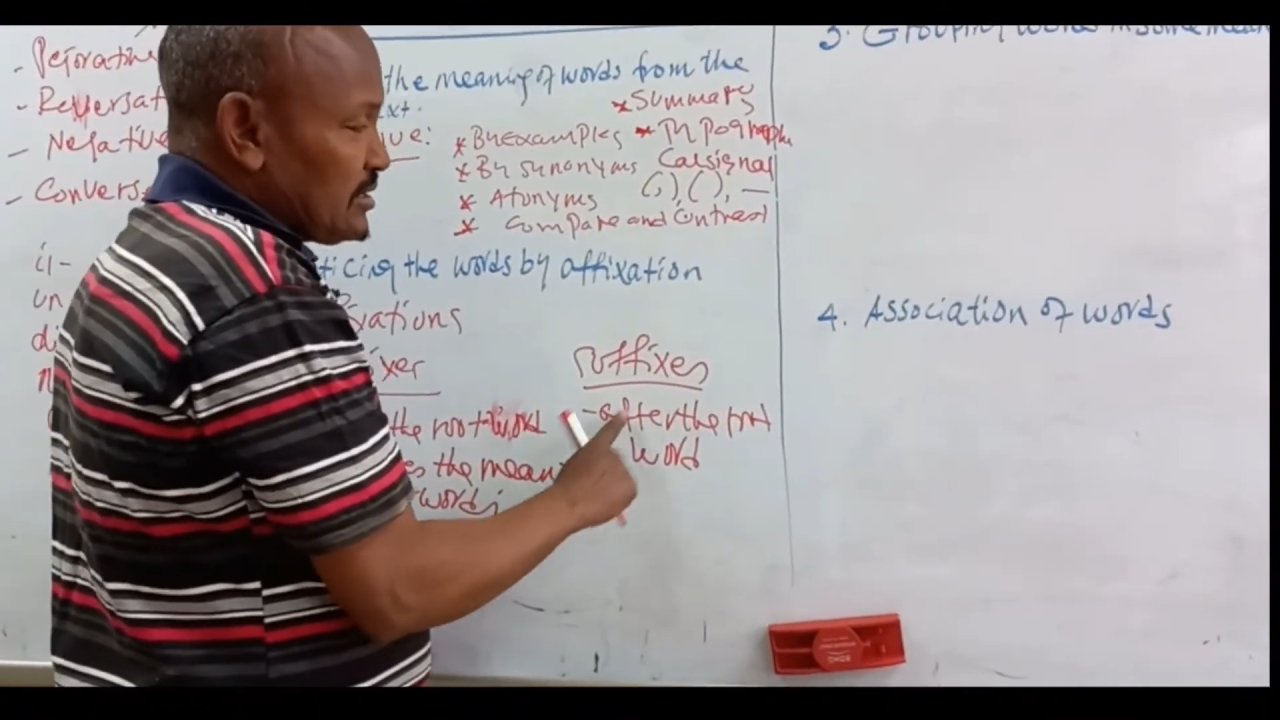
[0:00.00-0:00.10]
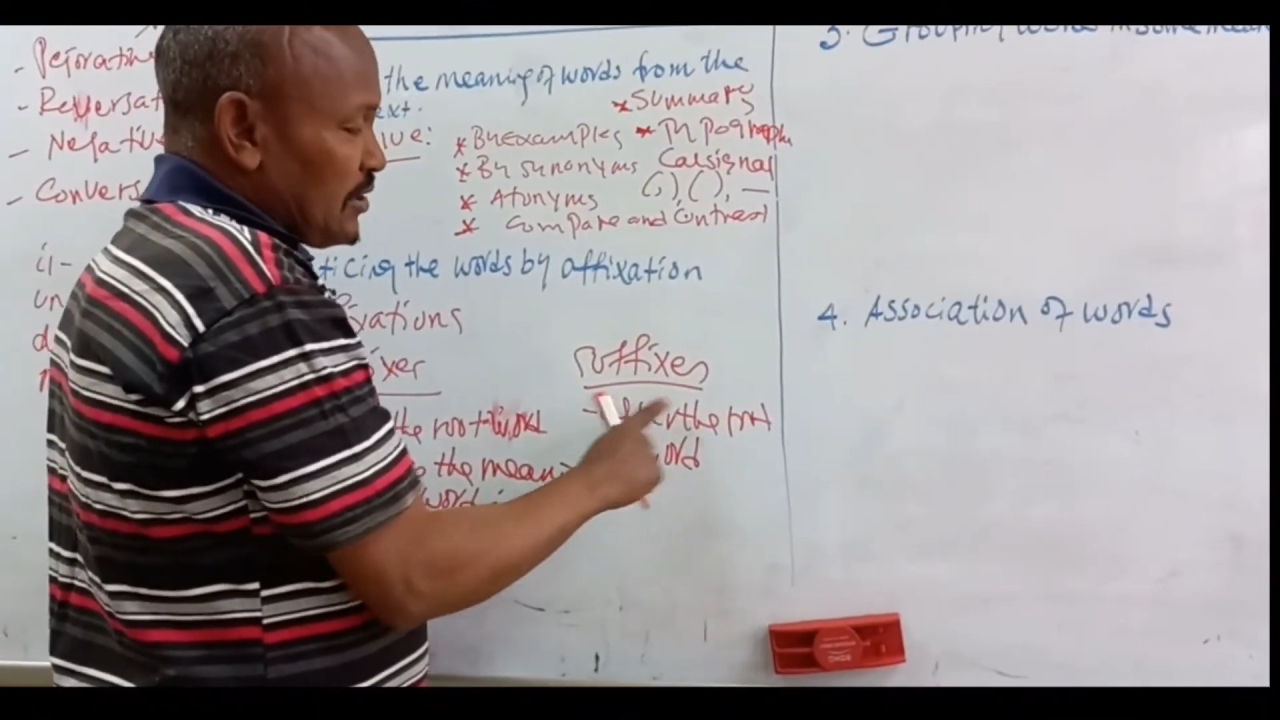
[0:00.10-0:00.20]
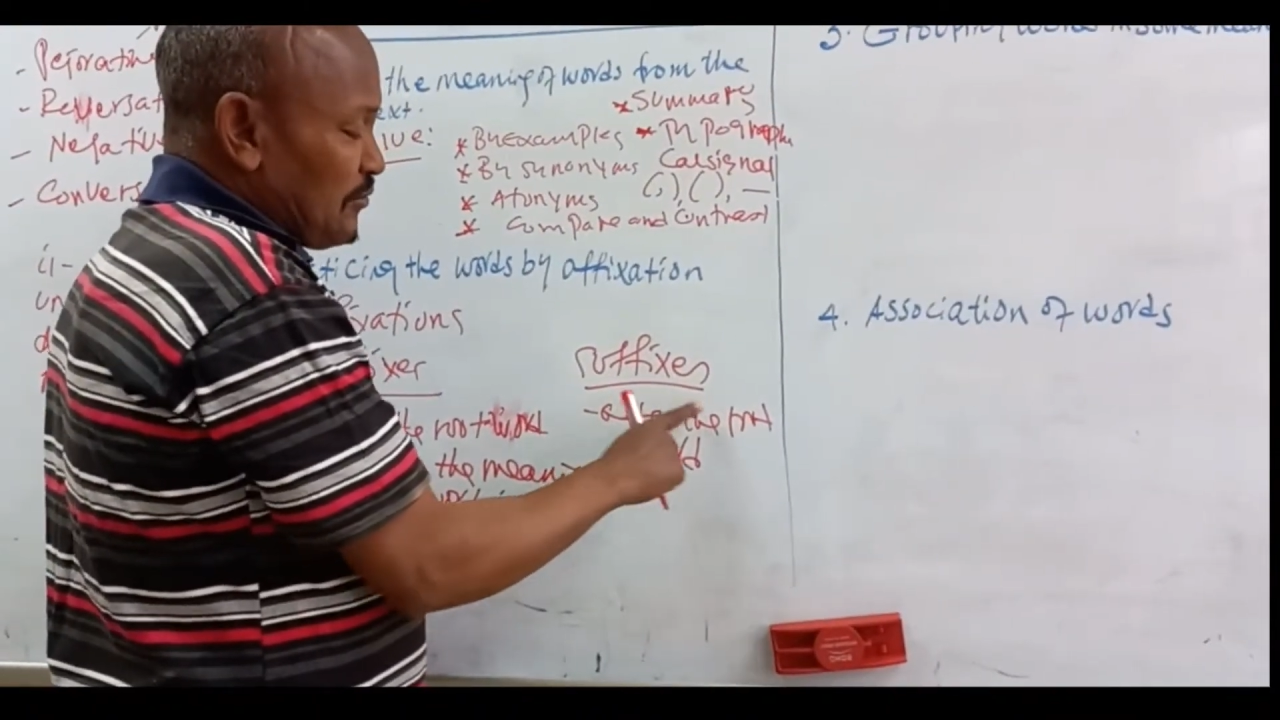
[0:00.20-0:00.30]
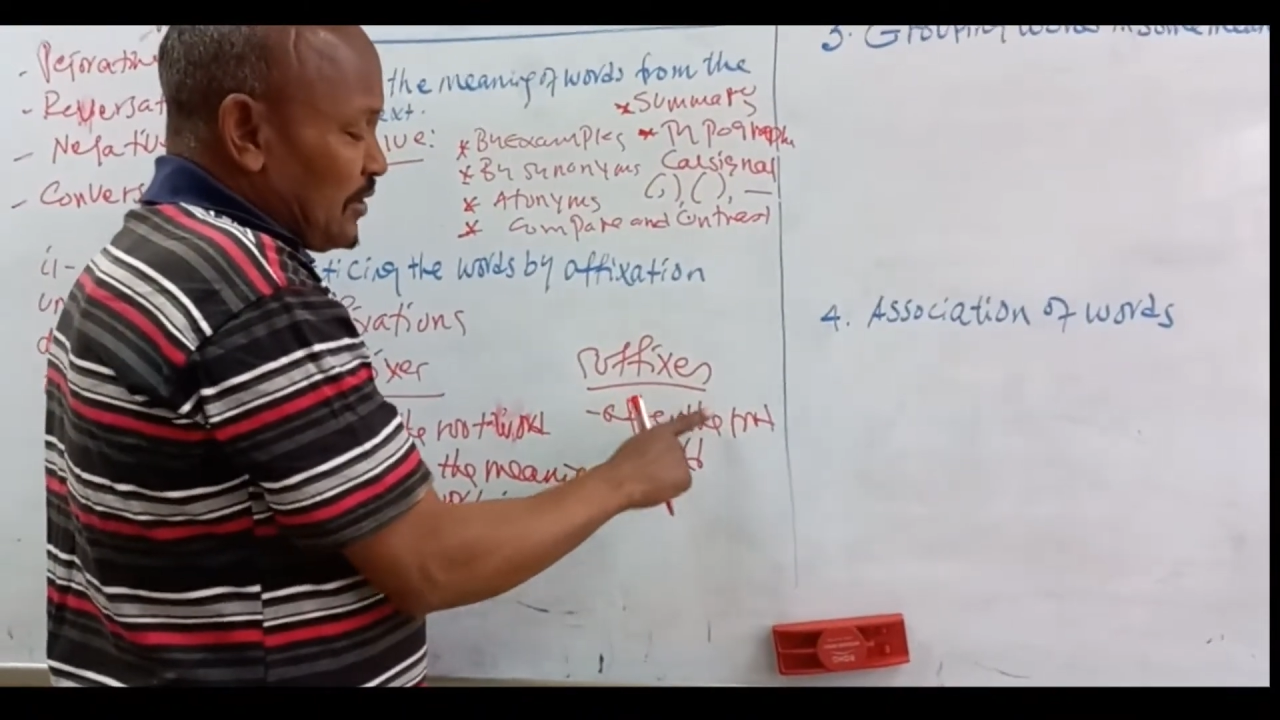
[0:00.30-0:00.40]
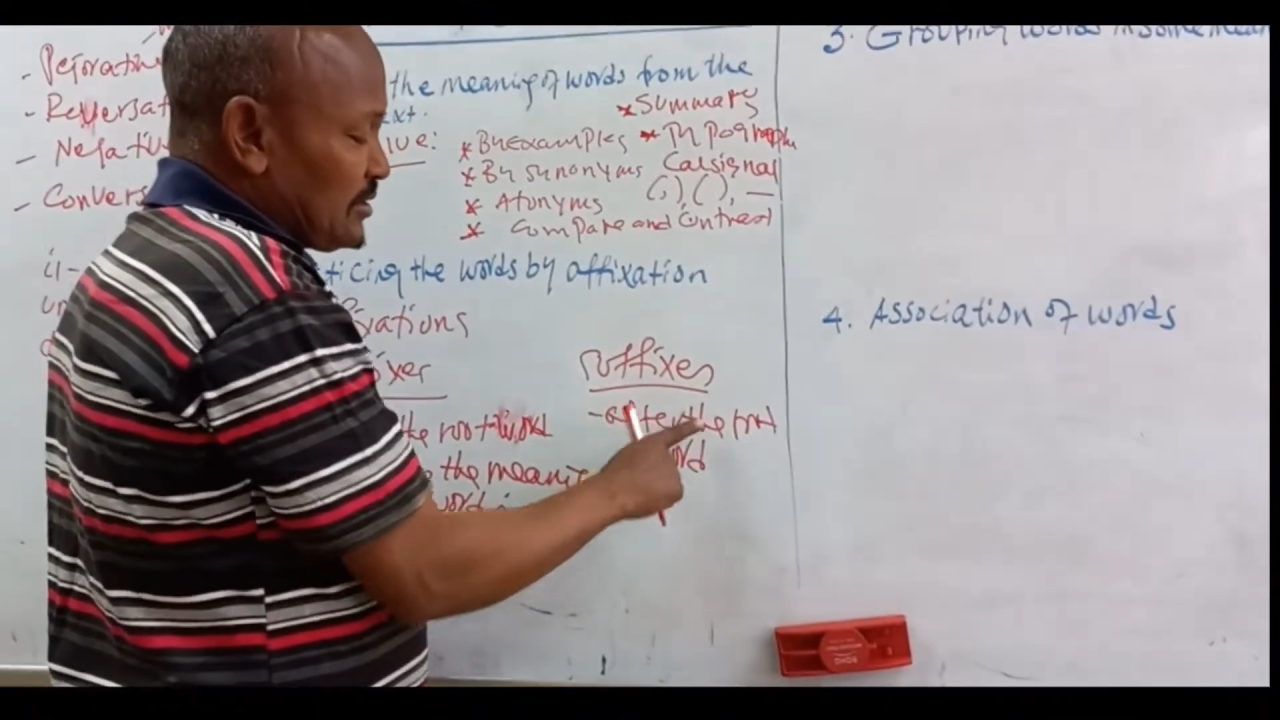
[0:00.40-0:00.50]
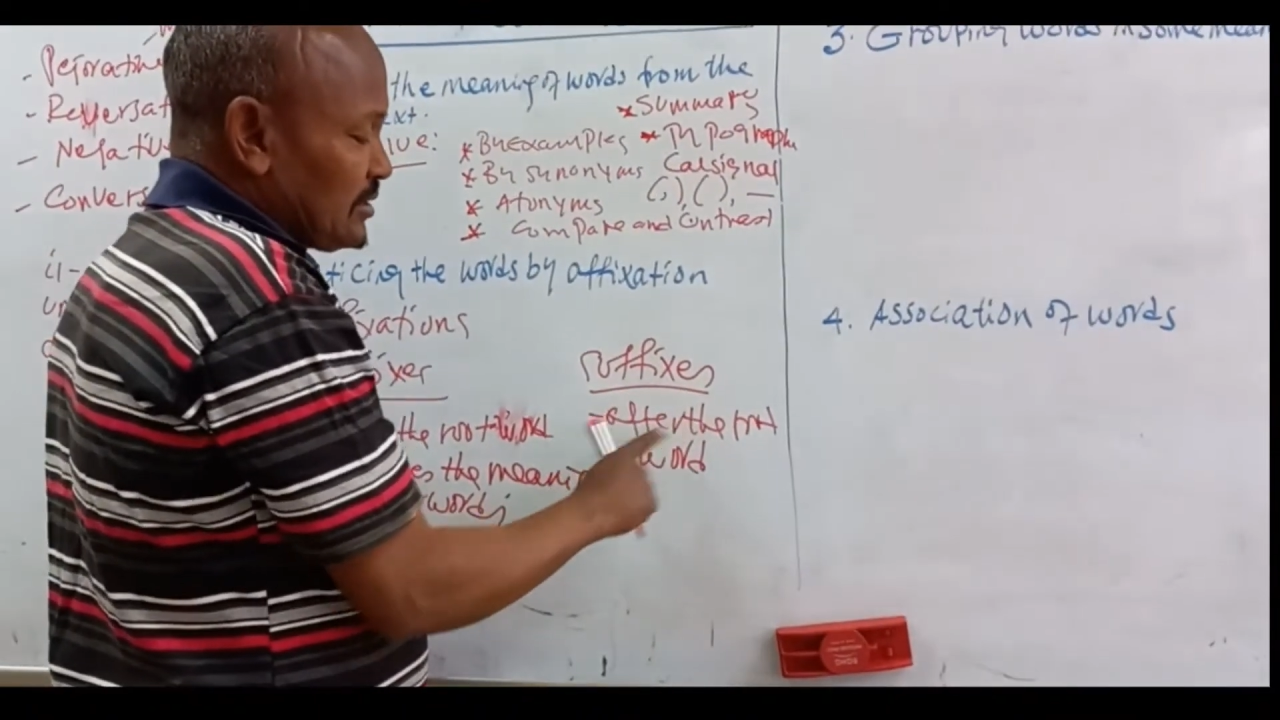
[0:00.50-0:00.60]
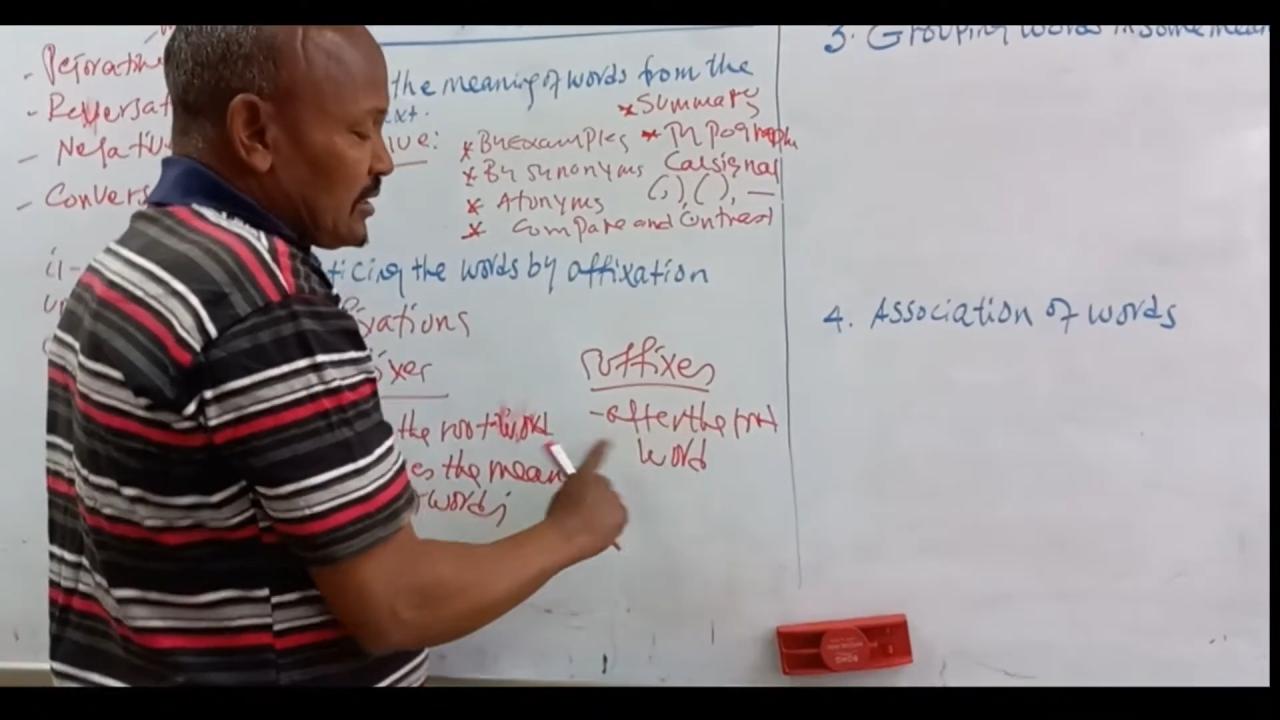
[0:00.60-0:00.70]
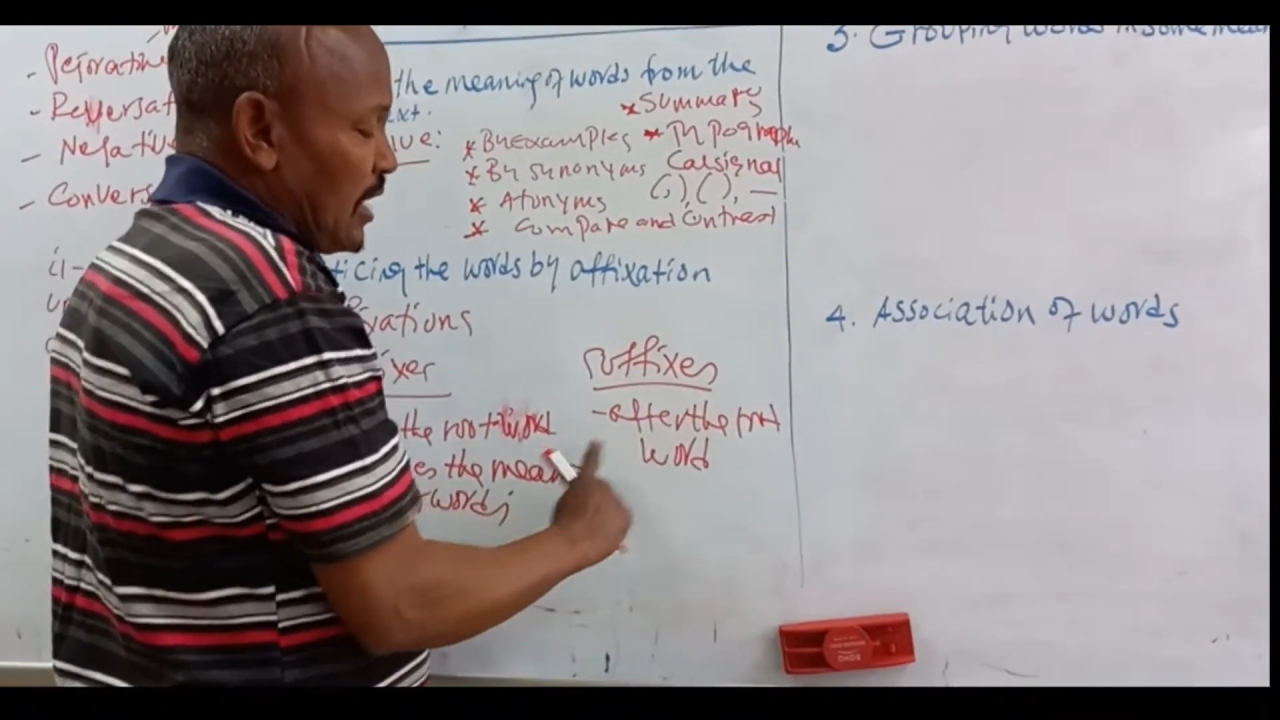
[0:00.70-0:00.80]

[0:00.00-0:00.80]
suffixes